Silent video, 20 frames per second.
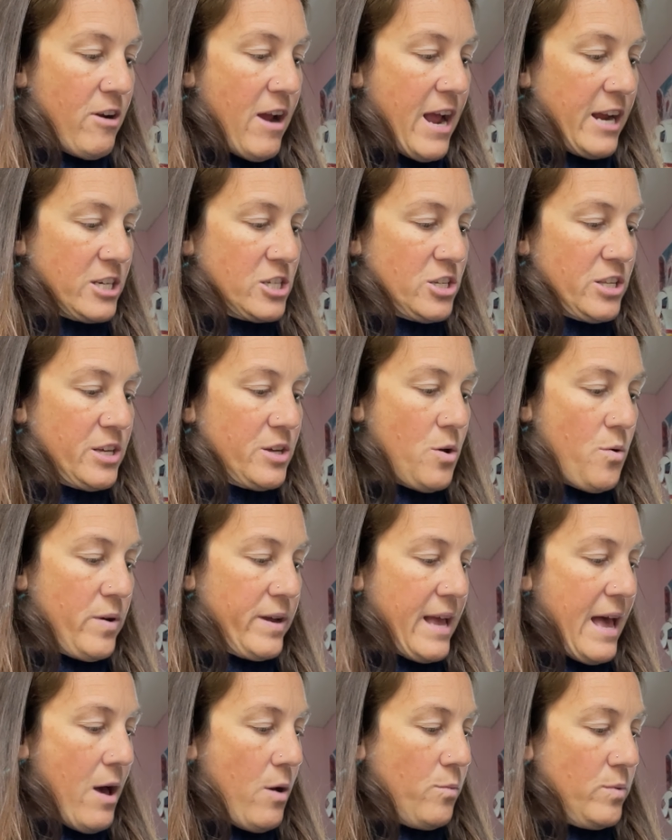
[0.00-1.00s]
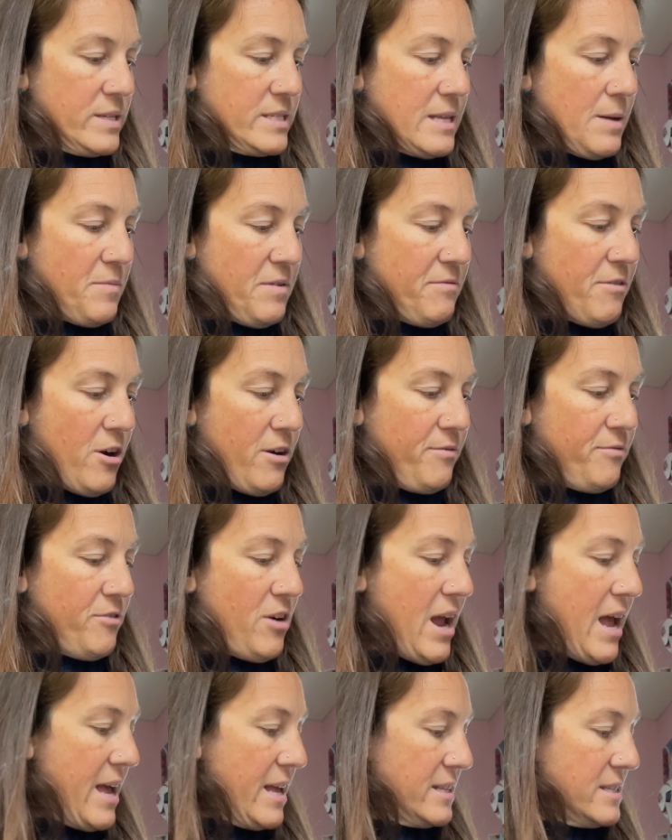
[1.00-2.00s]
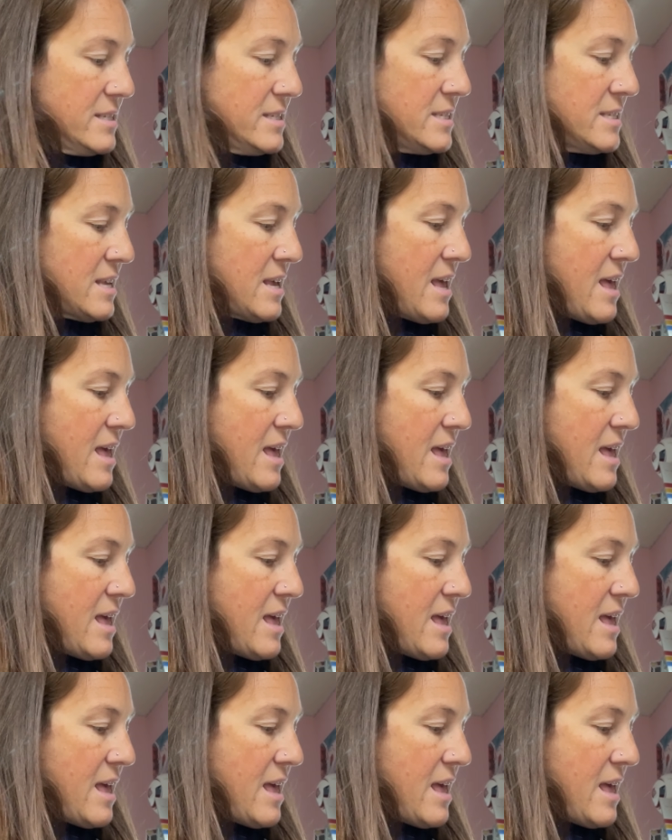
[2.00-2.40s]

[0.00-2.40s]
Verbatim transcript: actually going out with some of our friends.